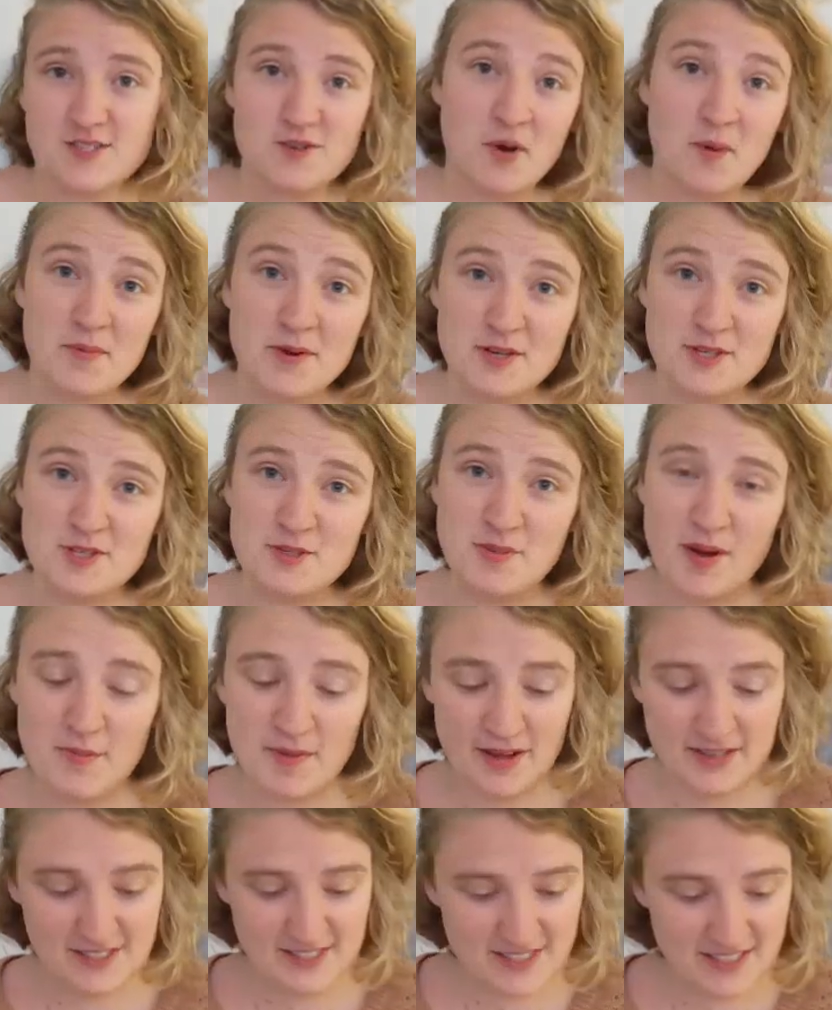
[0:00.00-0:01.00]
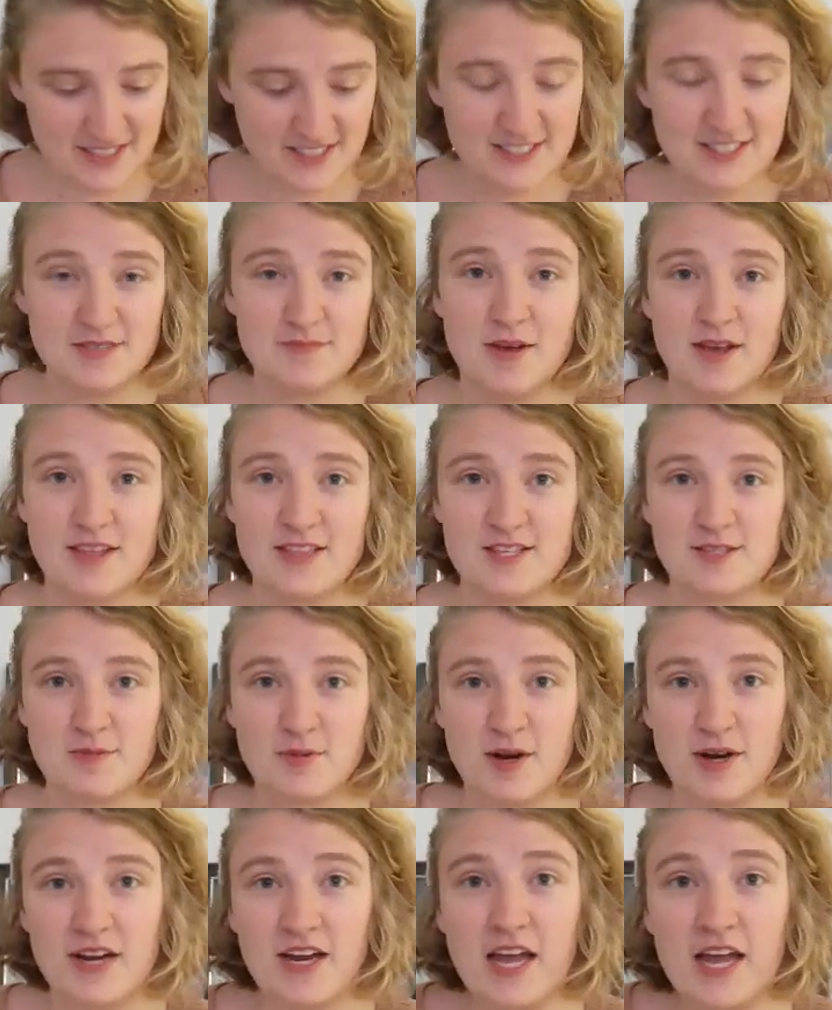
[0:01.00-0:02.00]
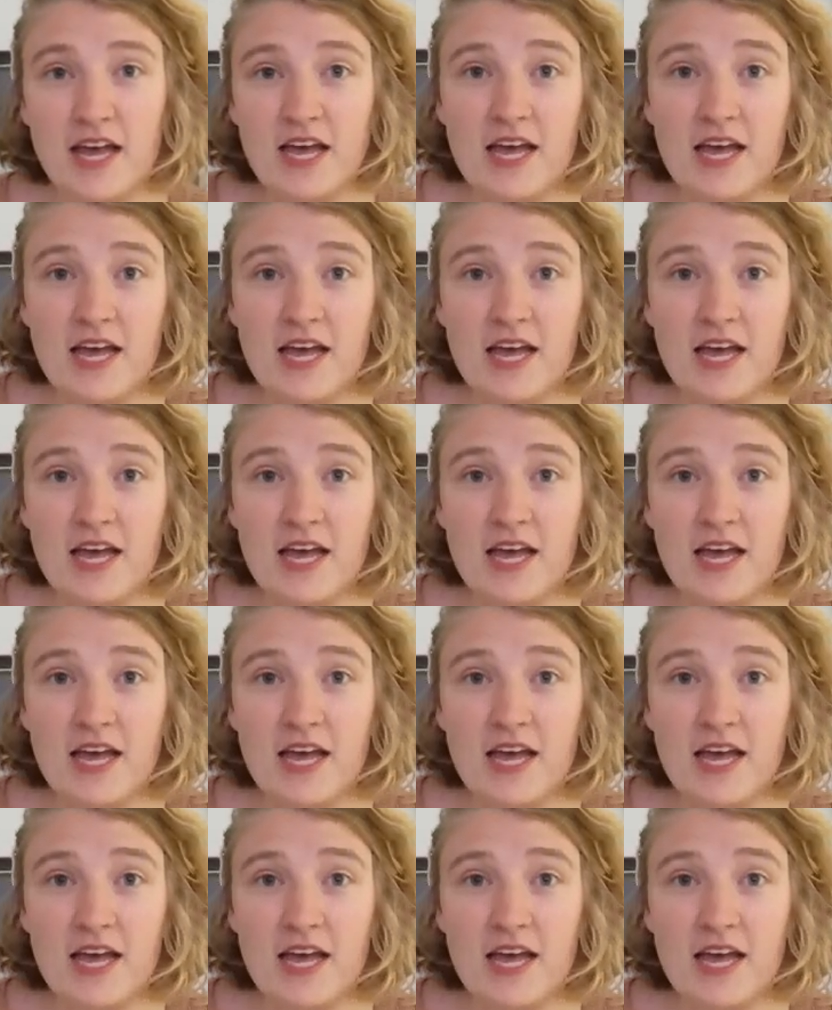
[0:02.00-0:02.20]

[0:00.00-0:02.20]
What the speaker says: So I'm gonna do my best to make this work.